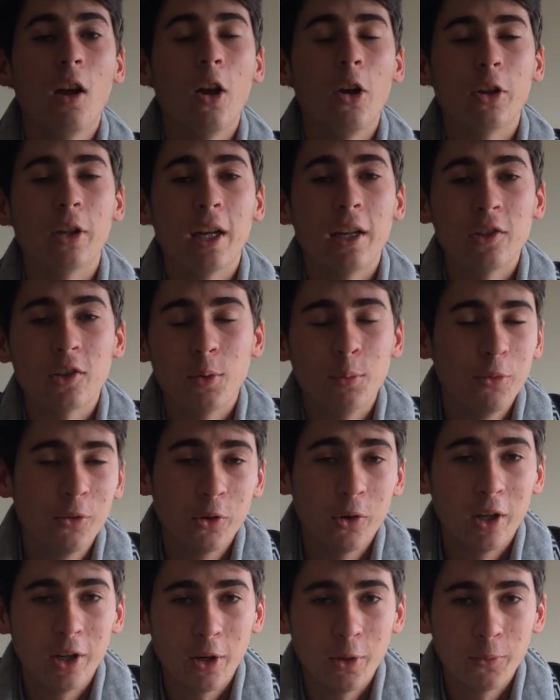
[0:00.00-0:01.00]
Okay, so
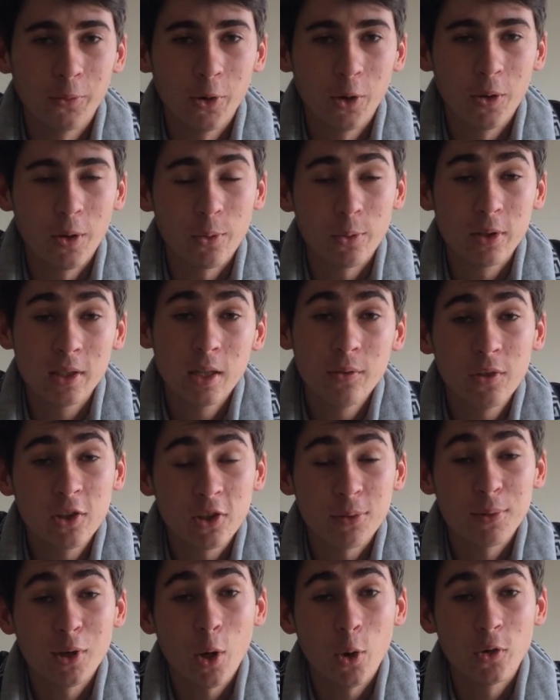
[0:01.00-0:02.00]
before I go further, I'll just give you
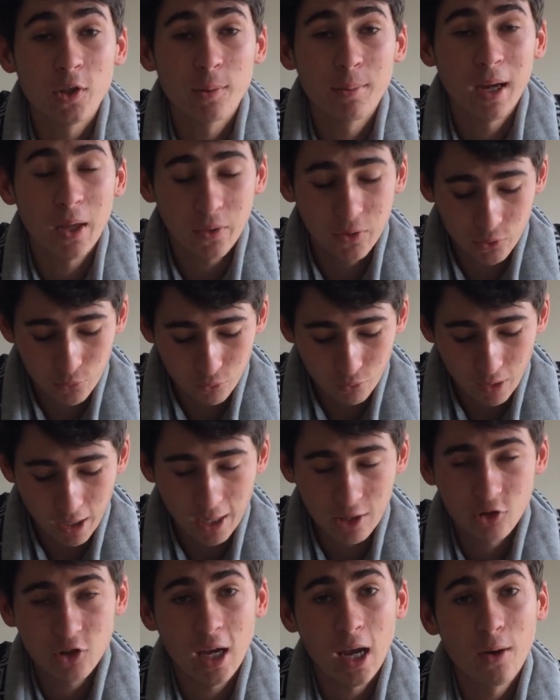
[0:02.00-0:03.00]
some notes about this
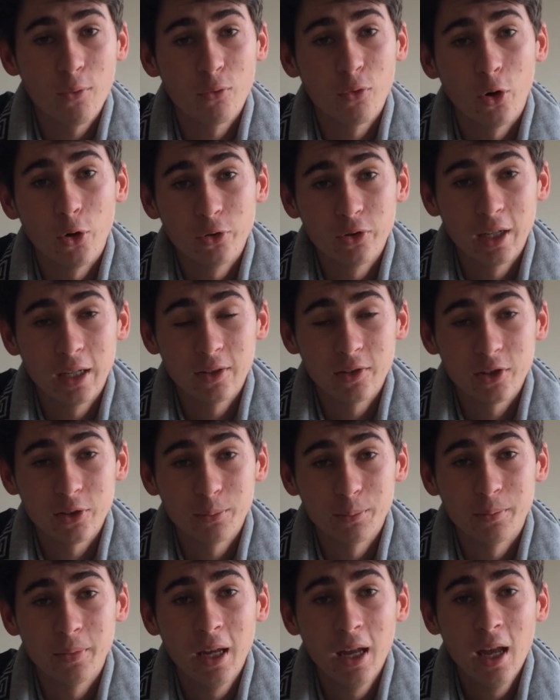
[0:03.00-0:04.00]
range. I have wrote down
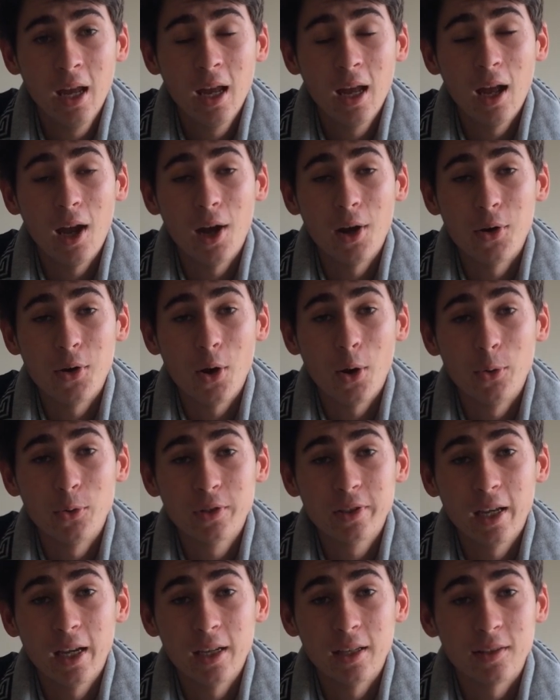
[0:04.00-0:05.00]
some
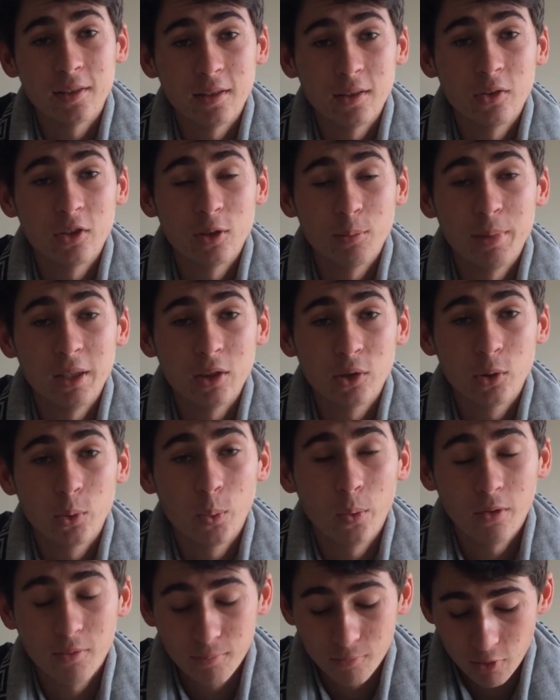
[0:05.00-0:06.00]
notes as there is a bit to
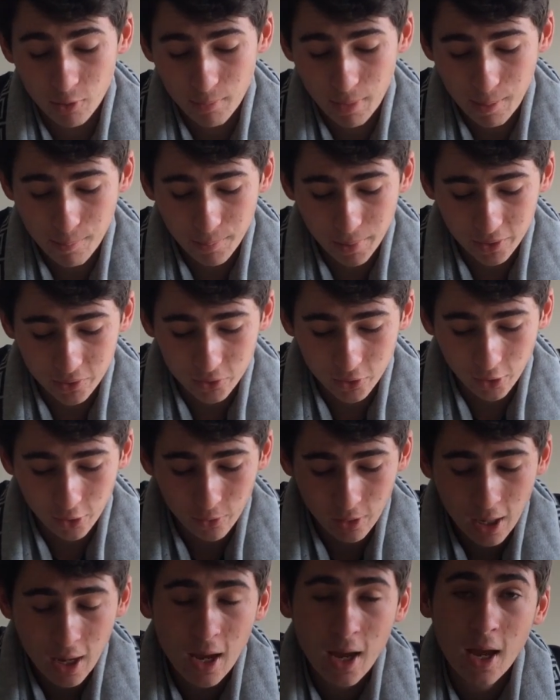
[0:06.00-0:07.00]
remember.
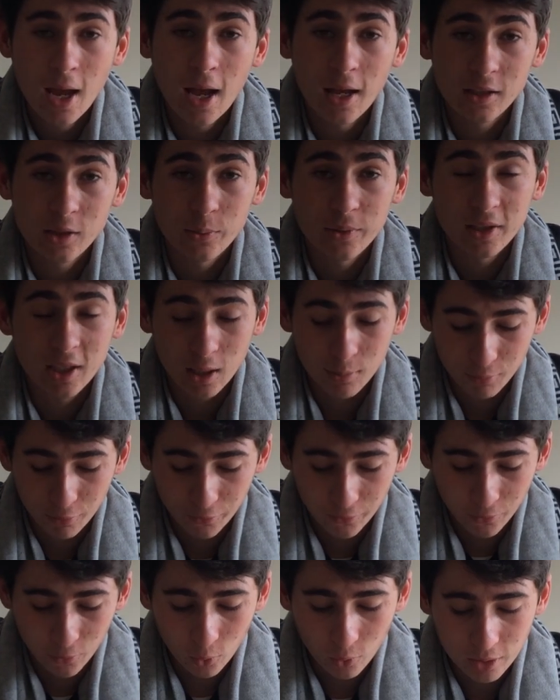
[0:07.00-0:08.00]
So as I was saying
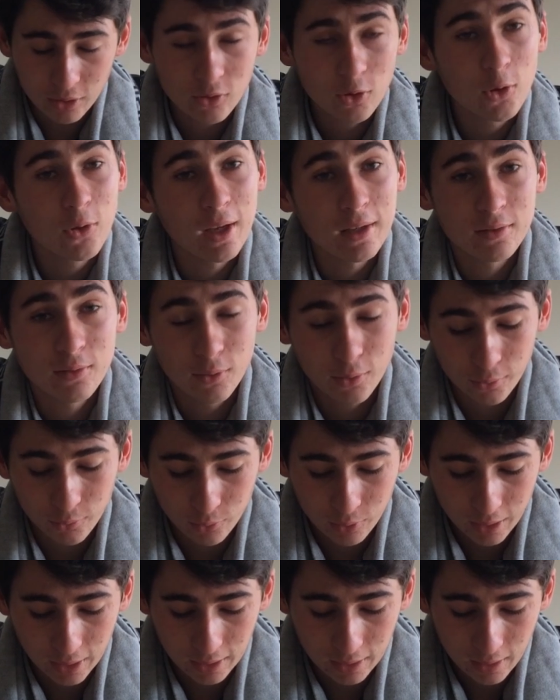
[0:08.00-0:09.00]
before, in
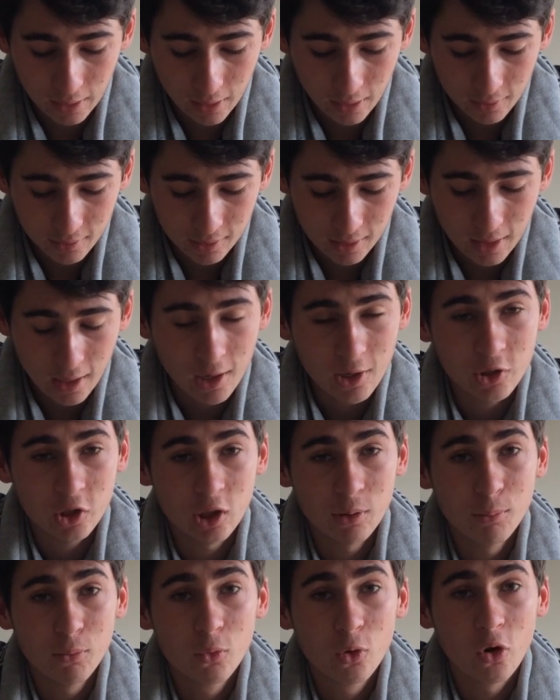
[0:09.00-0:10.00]
2003,
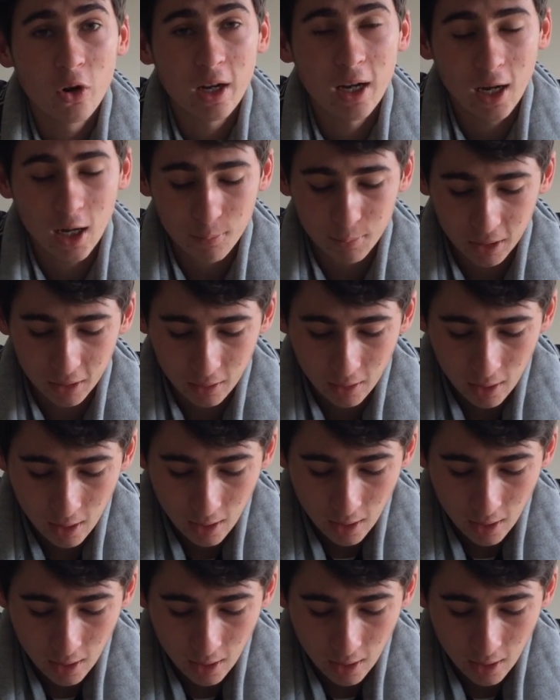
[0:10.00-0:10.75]
Takashi Murakami